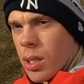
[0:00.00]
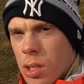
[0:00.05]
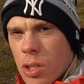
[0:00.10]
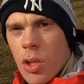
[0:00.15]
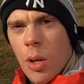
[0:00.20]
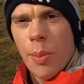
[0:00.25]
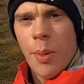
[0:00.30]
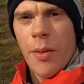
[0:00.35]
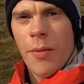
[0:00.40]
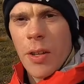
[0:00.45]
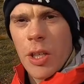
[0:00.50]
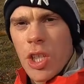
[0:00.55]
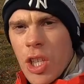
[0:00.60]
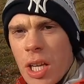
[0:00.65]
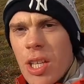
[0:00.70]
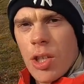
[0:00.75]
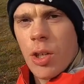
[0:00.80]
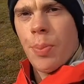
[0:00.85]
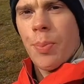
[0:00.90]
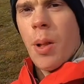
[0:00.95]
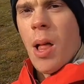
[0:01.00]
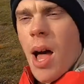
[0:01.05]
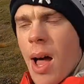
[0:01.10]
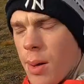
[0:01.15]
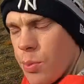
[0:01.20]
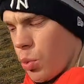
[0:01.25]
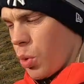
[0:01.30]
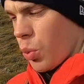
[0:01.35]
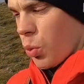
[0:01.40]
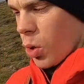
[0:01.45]
So a bit of a change of
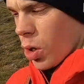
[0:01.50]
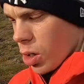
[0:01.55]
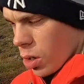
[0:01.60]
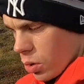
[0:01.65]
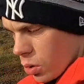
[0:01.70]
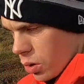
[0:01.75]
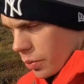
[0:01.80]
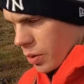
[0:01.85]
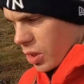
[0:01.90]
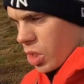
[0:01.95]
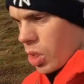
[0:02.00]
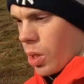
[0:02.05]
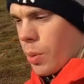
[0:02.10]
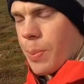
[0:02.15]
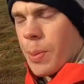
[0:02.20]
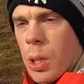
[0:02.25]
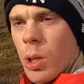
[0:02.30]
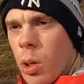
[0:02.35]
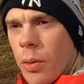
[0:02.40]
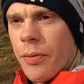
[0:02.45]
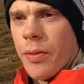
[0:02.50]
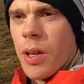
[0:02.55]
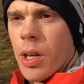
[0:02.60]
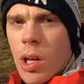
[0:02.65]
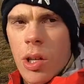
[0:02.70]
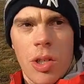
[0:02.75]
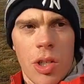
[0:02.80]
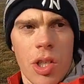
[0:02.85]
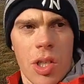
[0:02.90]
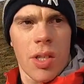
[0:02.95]
plan. We were going to be stopping off at
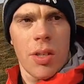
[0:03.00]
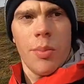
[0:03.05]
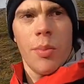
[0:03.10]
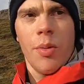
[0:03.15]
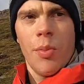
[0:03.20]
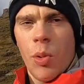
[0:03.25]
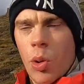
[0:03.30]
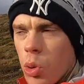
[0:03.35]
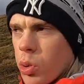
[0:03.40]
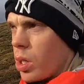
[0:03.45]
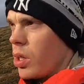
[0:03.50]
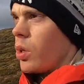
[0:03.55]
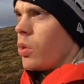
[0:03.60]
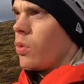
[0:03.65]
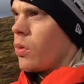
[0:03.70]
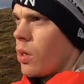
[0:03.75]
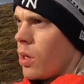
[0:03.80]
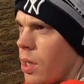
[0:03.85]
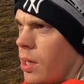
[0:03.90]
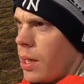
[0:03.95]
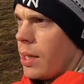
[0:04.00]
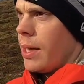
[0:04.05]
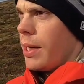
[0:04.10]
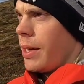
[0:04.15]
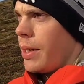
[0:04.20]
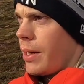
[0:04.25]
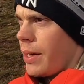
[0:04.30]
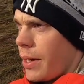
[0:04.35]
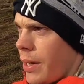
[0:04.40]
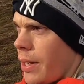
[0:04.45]
Hutchison Memorial,
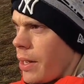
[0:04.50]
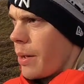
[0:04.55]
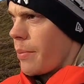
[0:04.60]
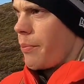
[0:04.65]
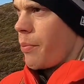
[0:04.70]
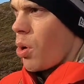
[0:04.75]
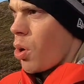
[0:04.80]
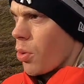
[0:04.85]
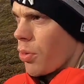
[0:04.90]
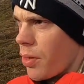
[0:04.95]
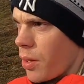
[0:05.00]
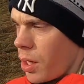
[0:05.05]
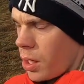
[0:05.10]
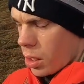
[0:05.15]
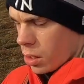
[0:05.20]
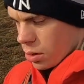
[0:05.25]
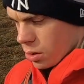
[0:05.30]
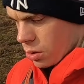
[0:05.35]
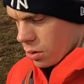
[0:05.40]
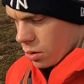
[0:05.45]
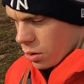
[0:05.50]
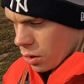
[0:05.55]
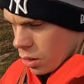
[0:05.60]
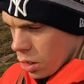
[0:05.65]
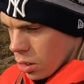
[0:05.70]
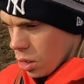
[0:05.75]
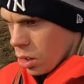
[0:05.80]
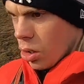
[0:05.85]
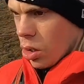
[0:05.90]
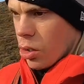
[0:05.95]
Bothy,
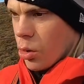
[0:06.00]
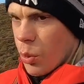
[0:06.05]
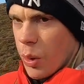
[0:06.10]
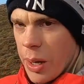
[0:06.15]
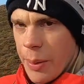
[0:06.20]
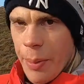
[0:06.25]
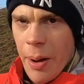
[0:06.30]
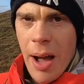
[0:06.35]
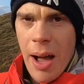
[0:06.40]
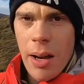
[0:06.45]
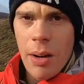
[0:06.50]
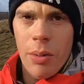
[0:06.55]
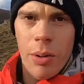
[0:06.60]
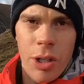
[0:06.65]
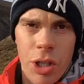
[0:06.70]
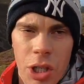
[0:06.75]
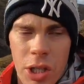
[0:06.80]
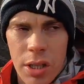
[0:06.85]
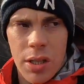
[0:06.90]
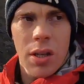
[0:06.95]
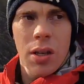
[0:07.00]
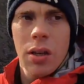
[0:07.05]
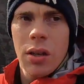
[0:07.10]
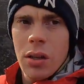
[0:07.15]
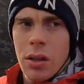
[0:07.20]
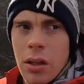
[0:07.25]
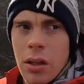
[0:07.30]
on the way back, which is